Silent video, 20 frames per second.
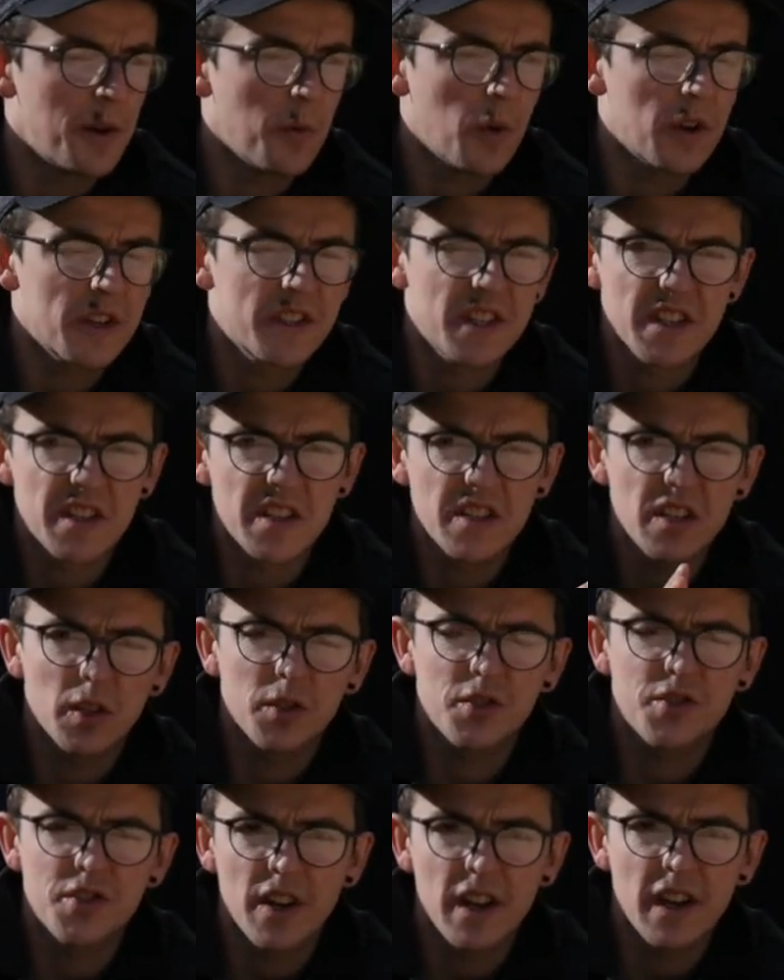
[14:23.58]
Once this is
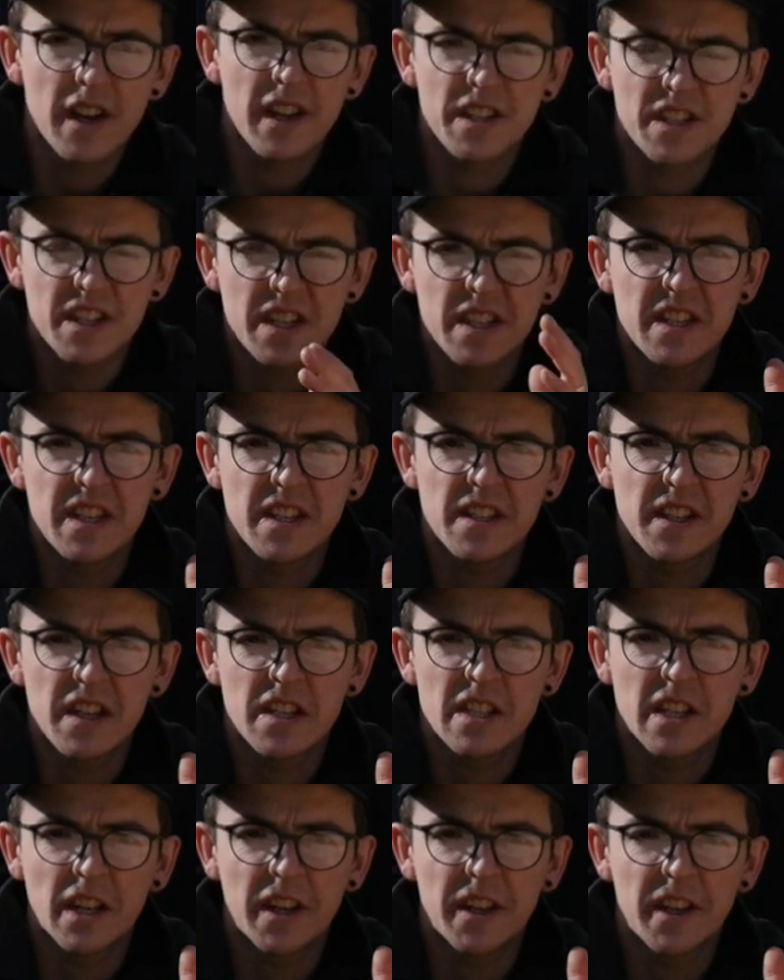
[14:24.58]
all dry, as you can see, it's a
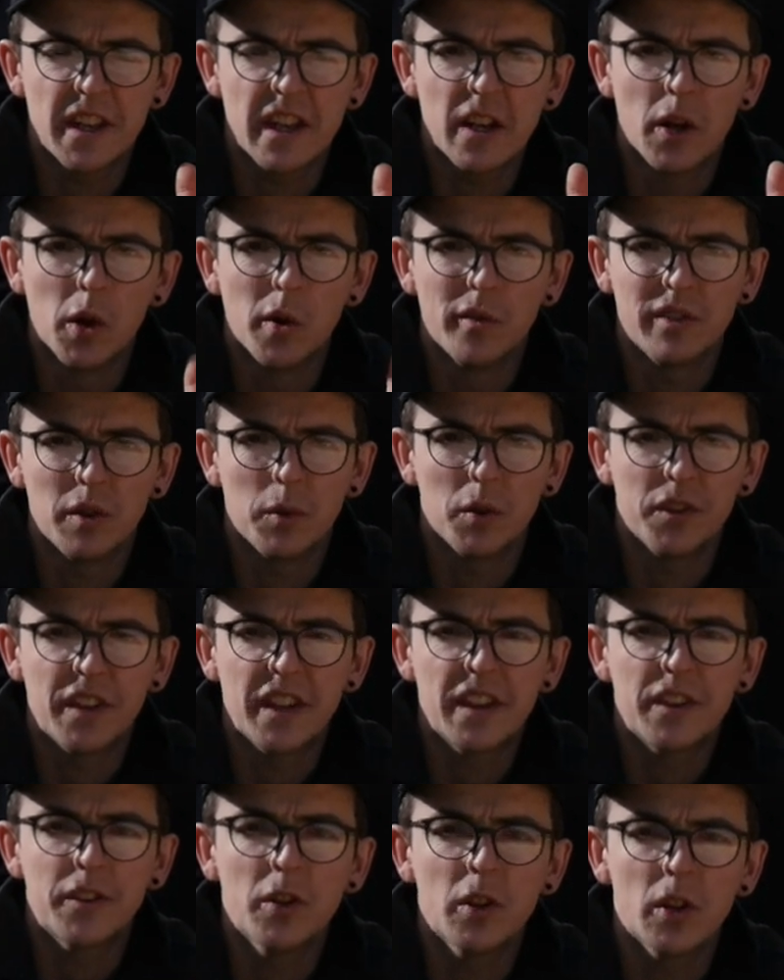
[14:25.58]
nice sunny day, hopefully it won't
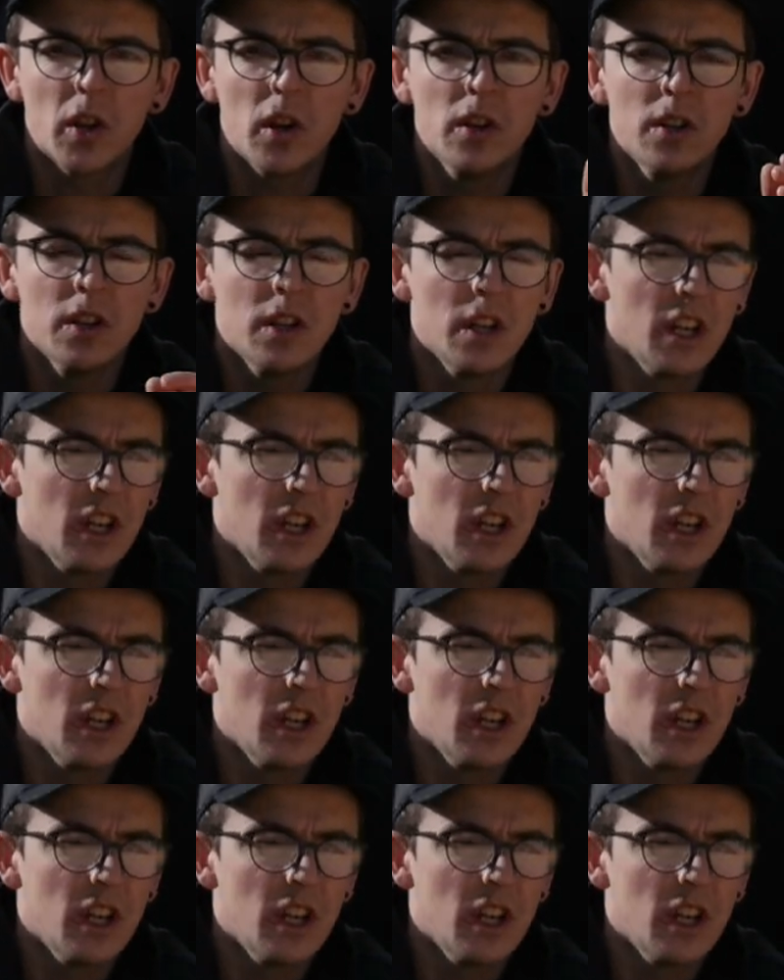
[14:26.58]
take too long,